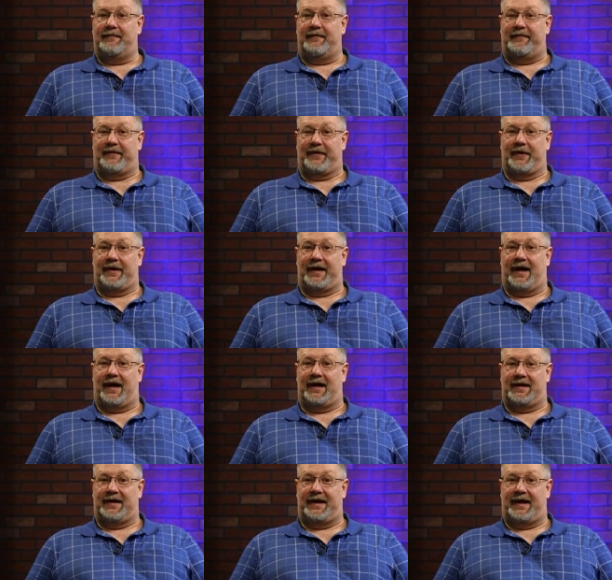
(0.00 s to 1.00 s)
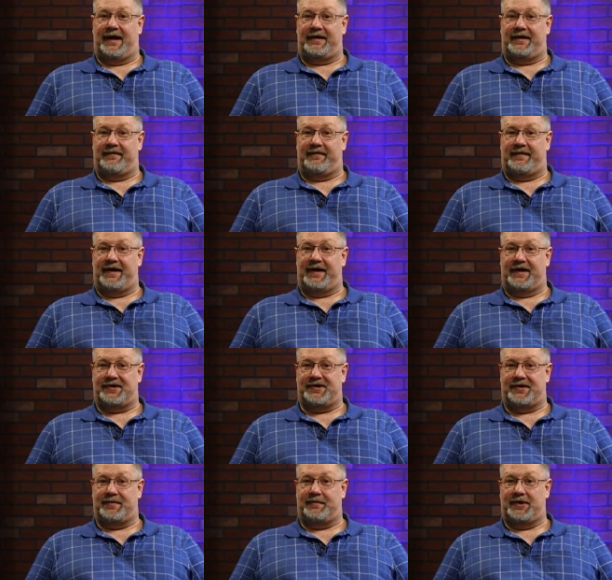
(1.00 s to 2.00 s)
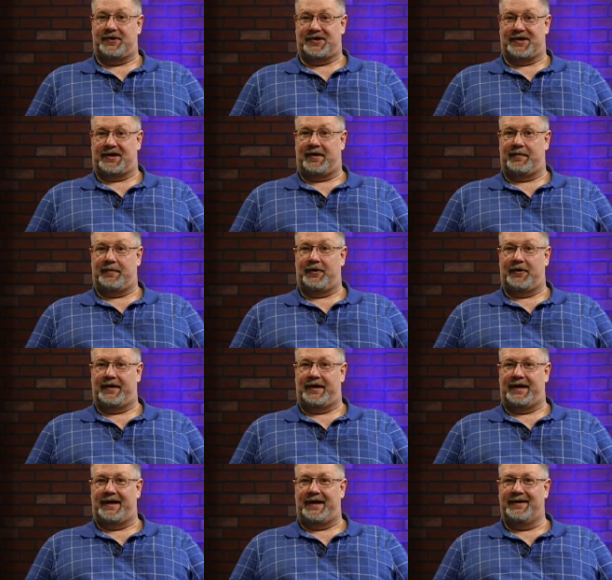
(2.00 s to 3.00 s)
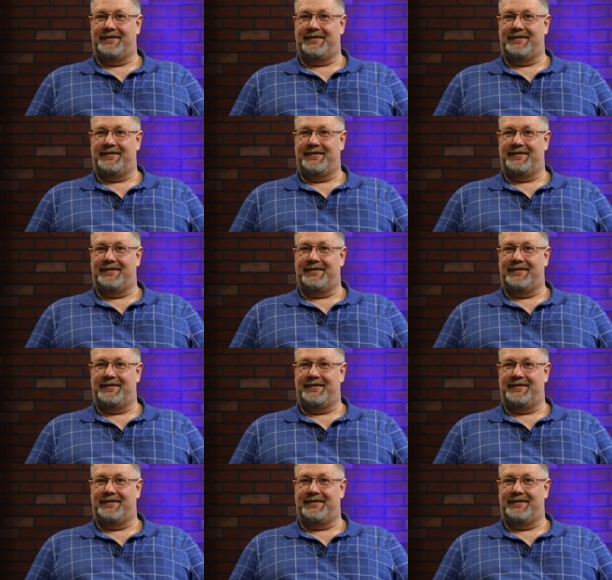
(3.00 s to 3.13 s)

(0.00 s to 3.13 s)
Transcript: very highly active dance and music community.